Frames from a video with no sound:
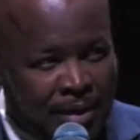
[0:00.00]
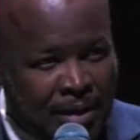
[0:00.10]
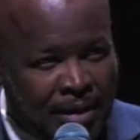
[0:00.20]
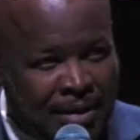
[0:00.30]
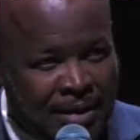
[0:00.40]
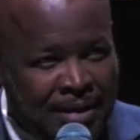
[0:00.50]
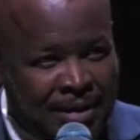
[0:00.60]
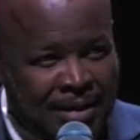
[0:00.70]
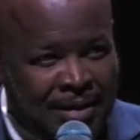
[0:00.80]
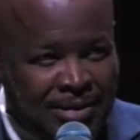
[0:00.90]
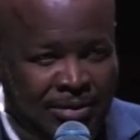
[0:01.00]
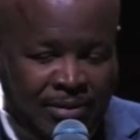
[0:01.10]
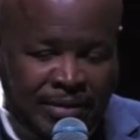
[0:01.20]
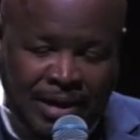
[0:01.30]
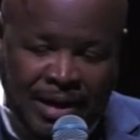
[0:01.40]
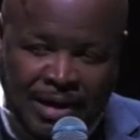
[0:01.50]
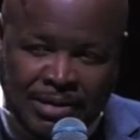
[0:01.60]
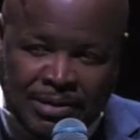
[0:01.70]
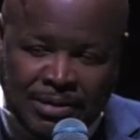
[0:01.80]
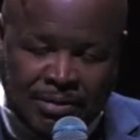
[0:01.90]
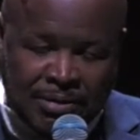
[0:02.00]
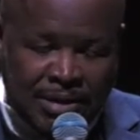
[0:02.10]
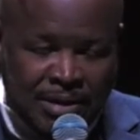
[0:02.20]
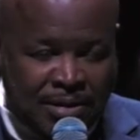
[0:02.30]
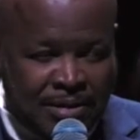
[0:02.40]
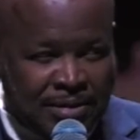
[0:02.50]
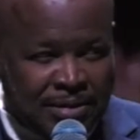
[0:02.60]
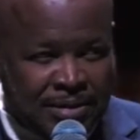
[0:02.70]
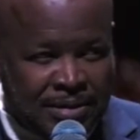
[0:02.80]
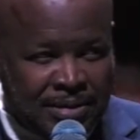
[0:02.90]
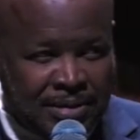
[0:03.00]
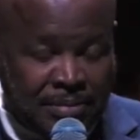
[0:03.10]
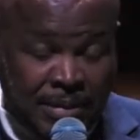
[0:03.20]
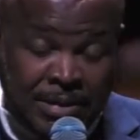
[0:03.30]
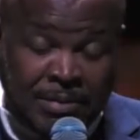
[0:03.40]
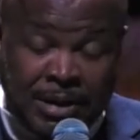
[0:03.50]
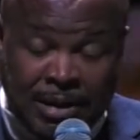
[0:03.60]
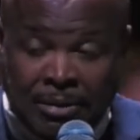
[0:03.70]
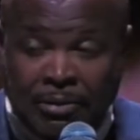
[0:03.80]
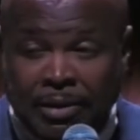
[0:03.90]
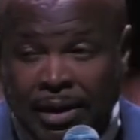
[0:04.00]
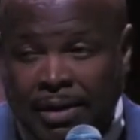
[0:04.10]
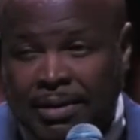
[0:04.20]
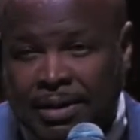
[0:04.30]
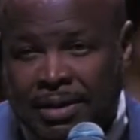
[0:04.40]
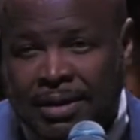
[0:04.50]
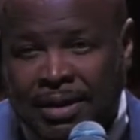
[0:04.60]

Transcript: by. And so over the last 2 to 3 years, it's become a reality.